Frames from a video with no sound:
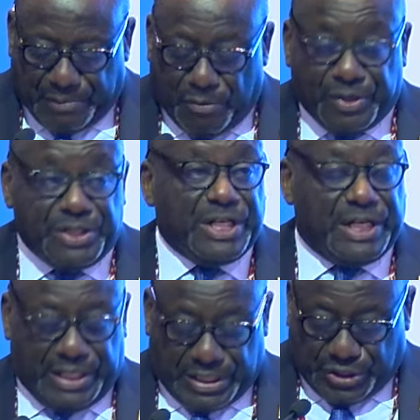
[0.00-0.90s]
and more
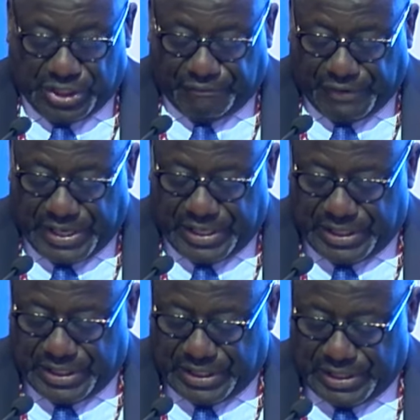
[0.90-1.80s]
recently in Geneva
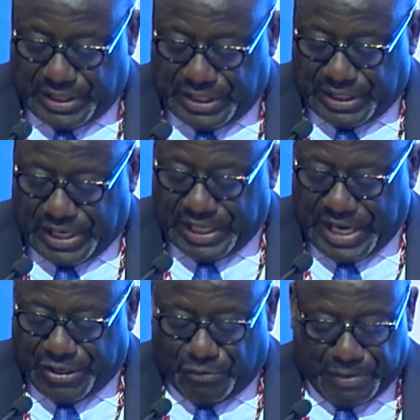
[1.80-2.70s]
at
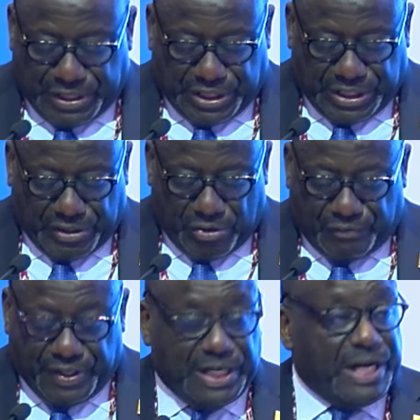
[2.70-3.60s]
the annual meeting
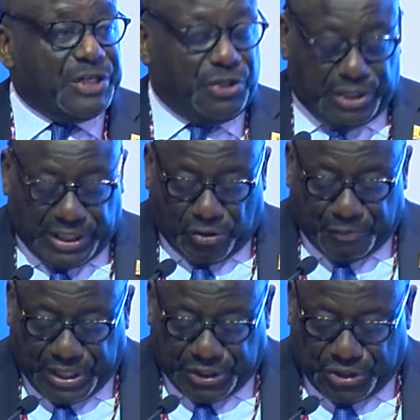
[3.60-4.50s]
of the International
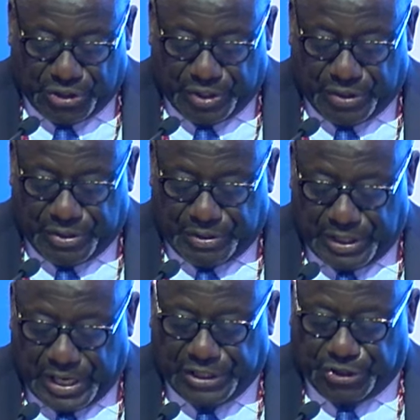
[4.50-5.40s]
Telecommunication Union
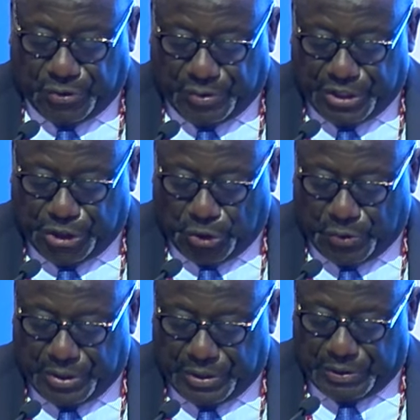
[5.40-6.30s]
Council in
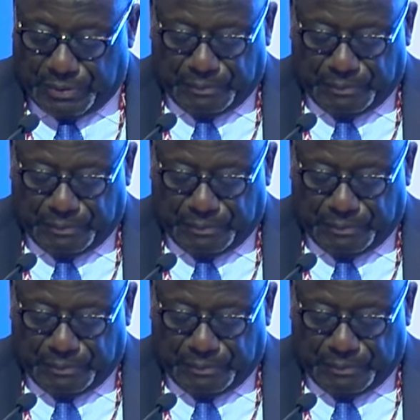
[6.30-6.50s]
June.